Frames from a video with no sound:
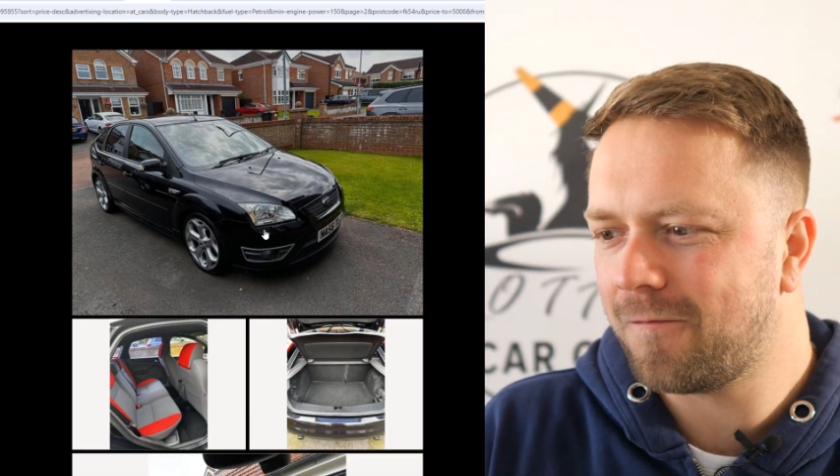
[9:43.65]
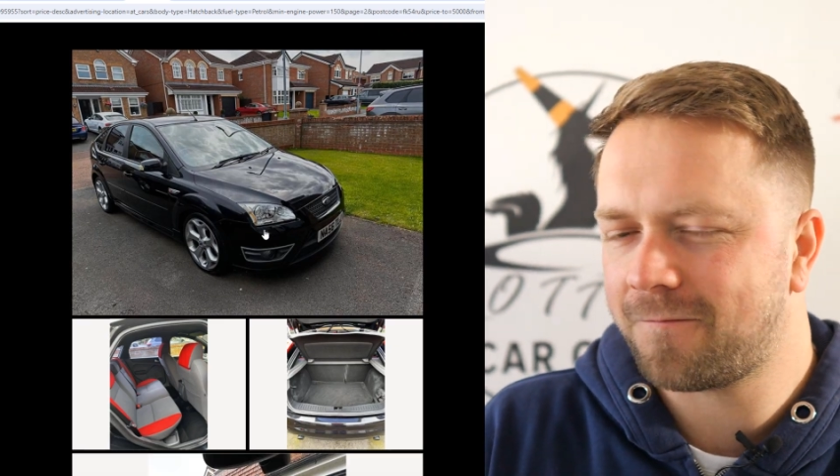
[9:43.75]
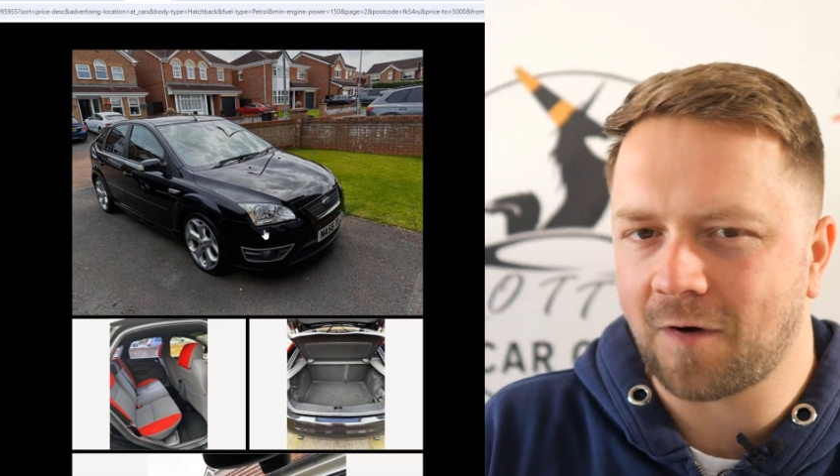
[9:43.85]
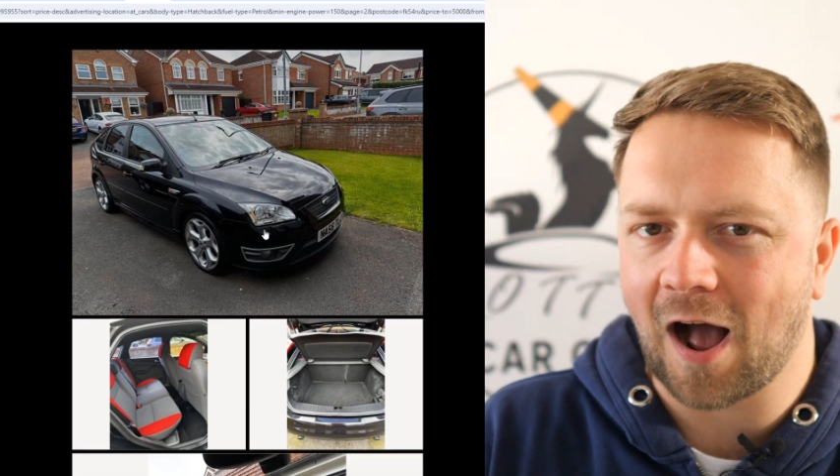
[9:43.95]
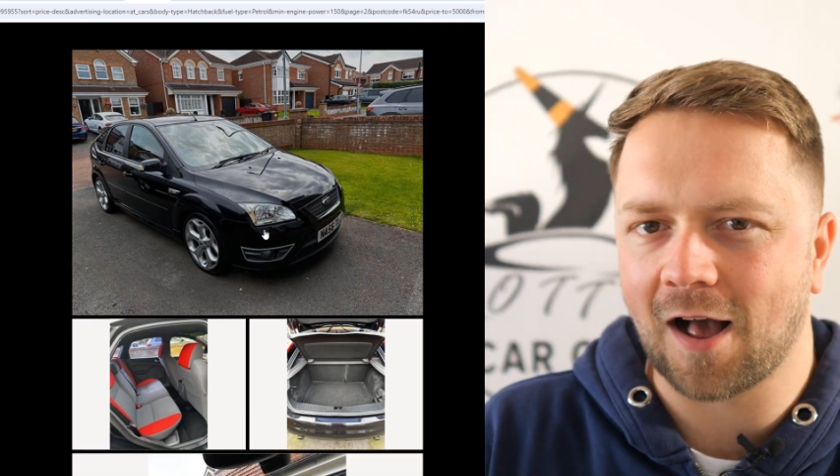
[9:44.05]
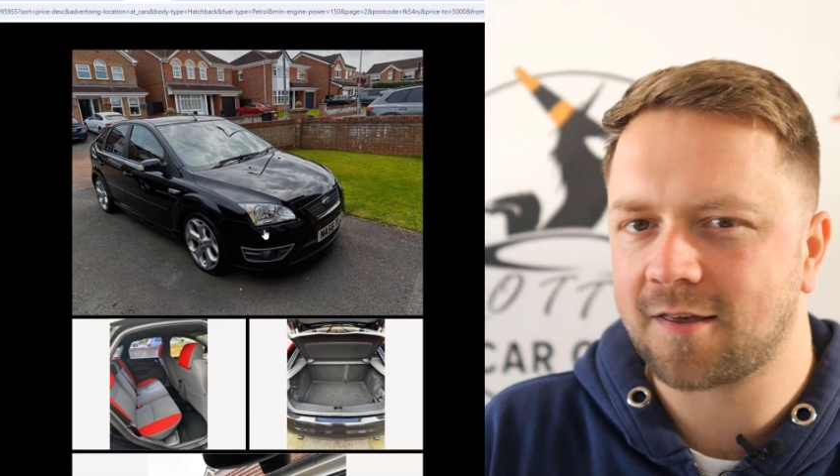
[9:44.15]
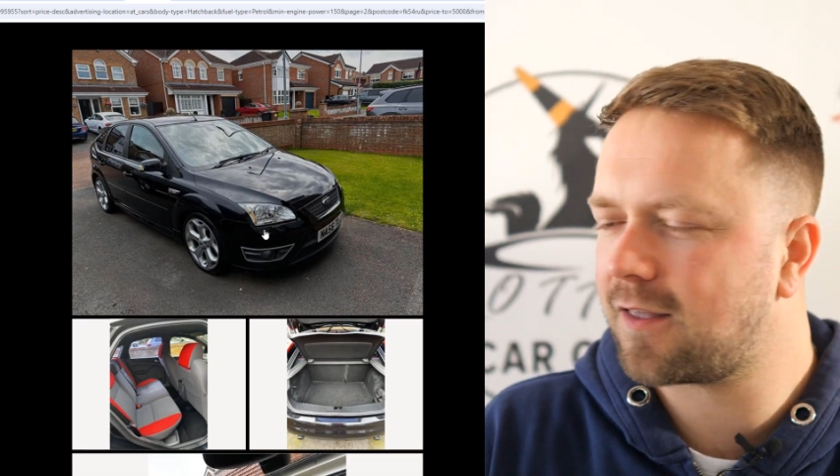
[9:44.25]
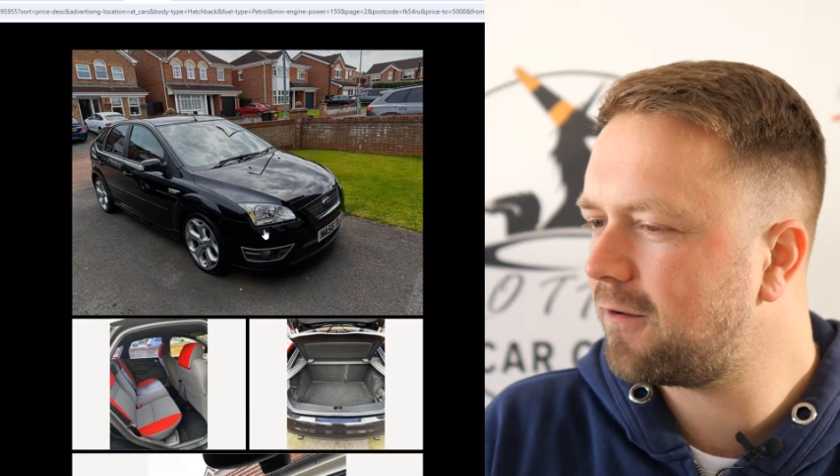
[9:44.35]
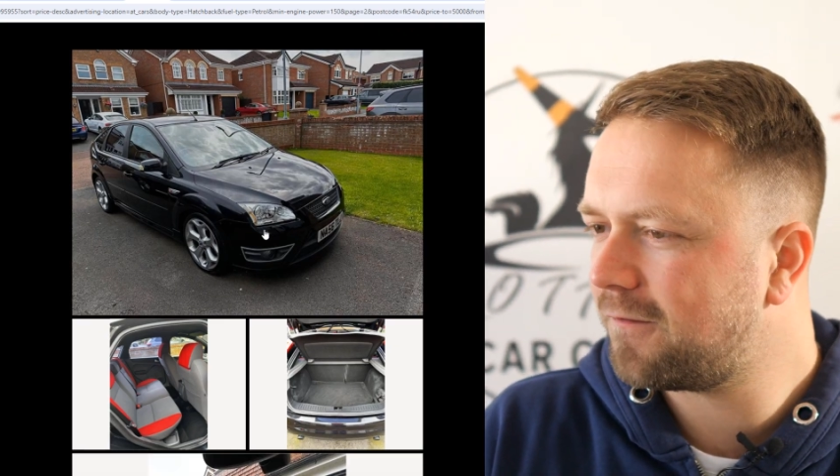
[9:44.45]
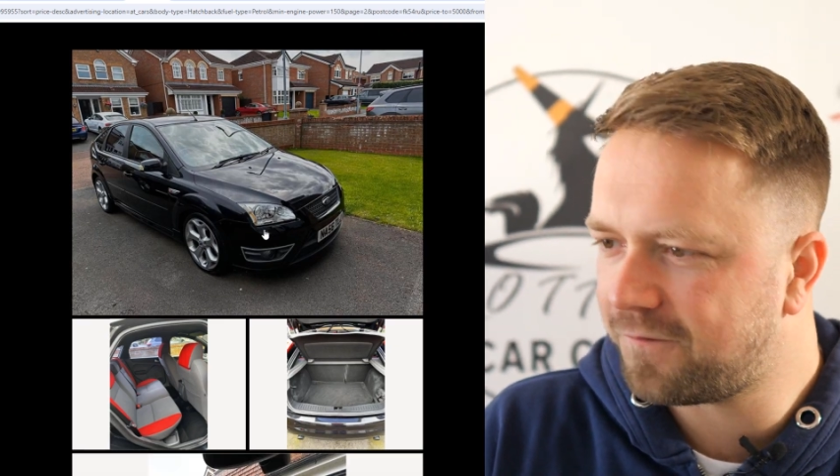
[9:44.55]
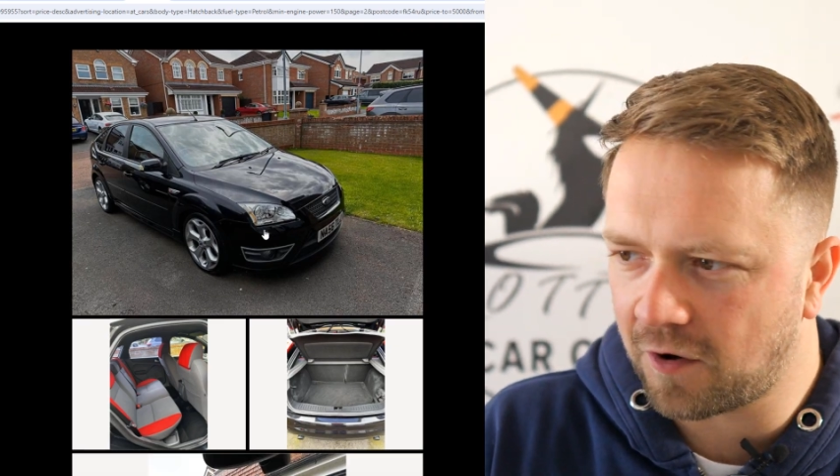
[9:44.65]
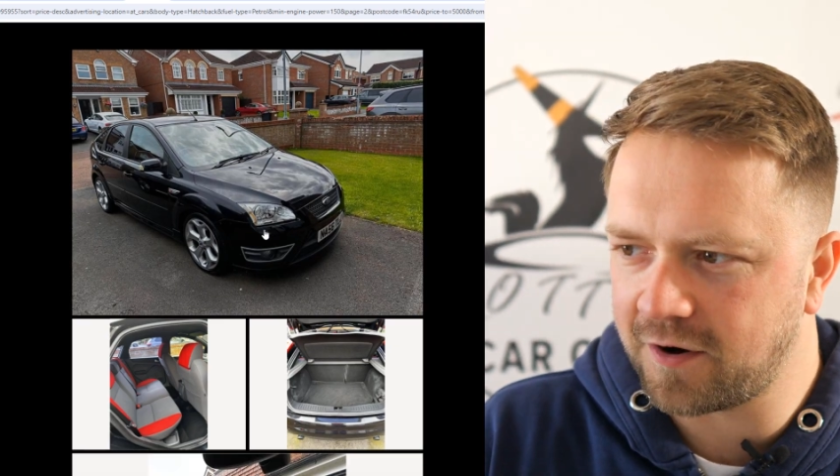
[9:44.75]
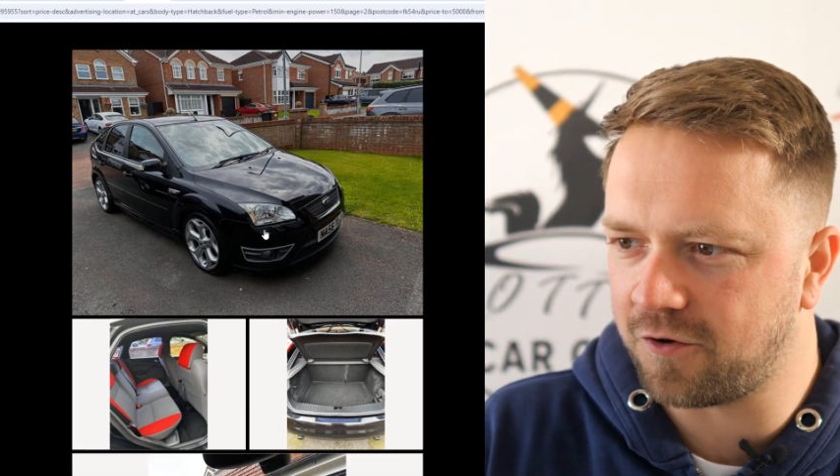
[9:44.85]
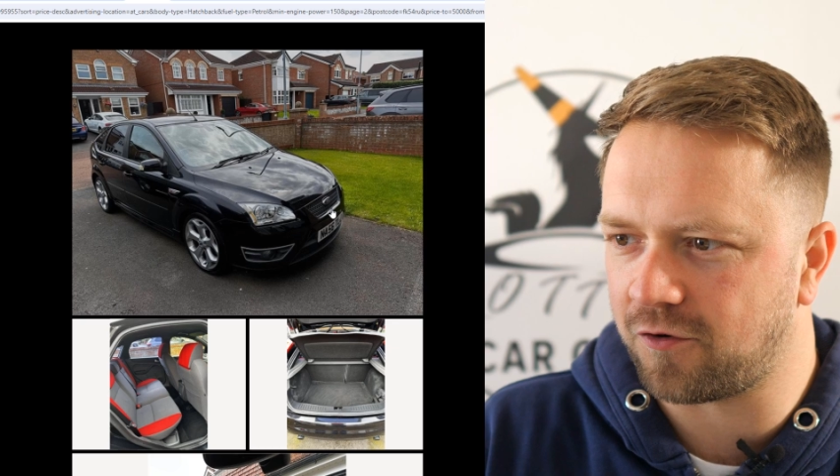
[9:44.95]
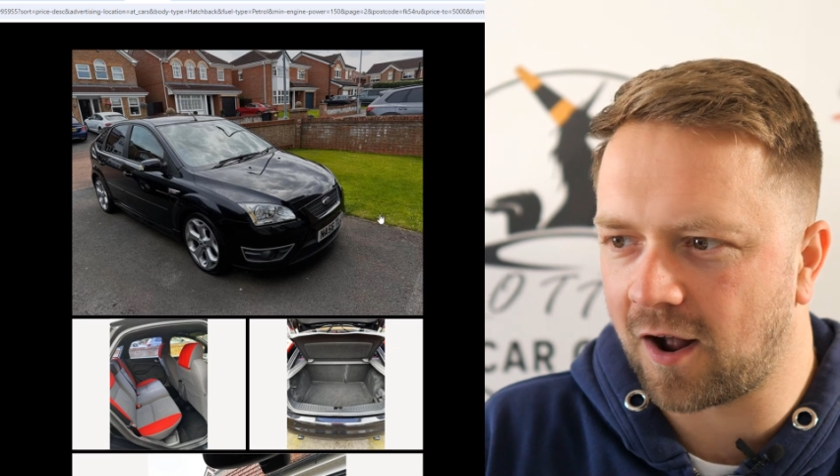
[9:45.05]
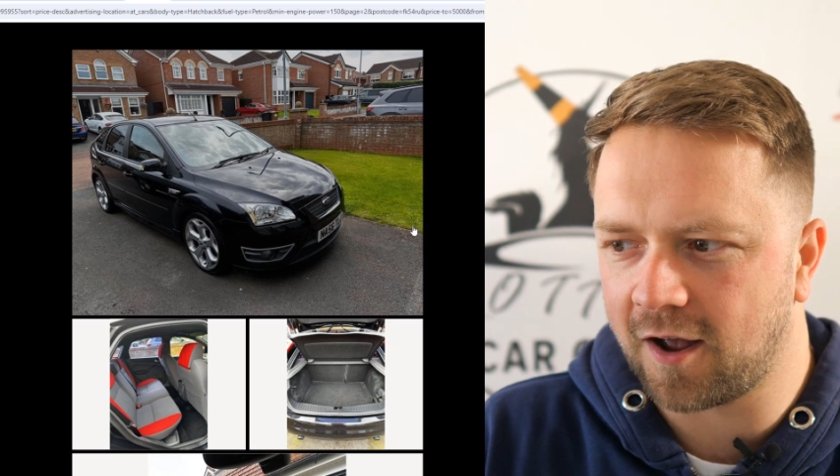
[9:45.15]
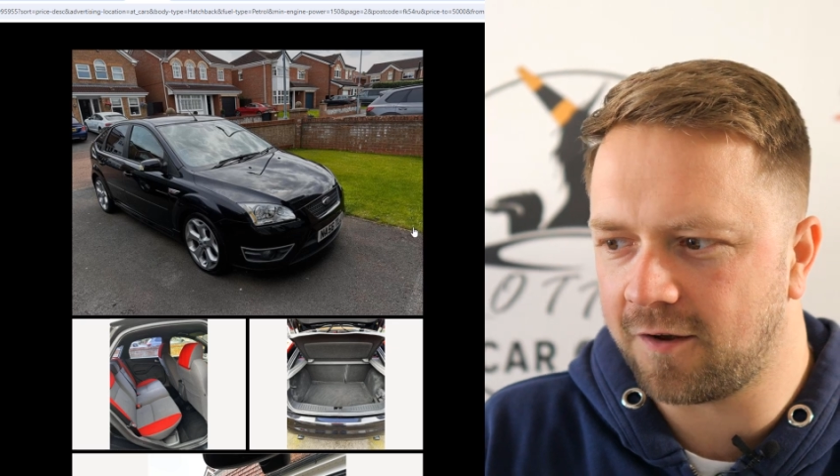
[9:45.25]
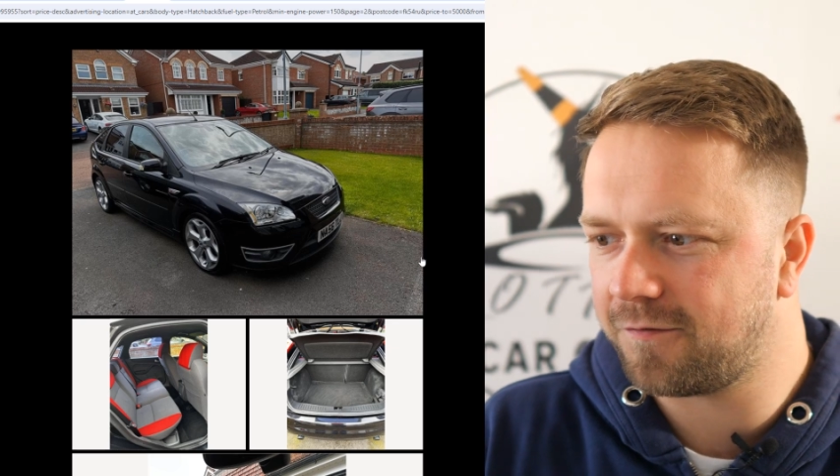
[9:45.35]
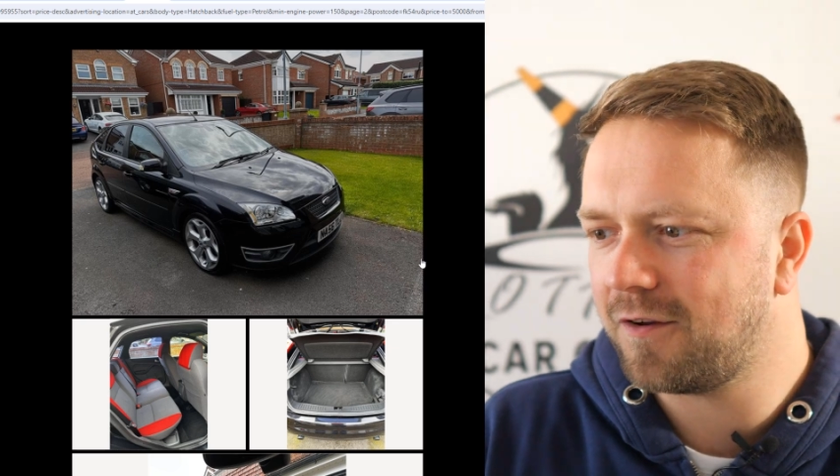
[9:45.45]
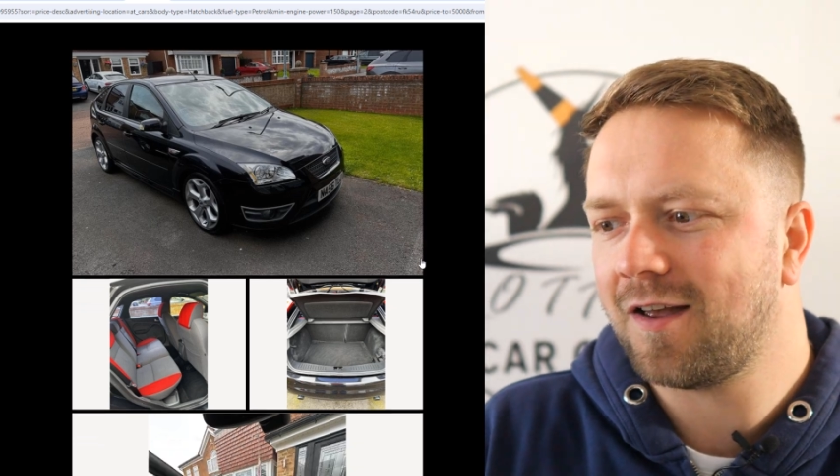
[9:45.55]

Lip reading: fast, fun to drive.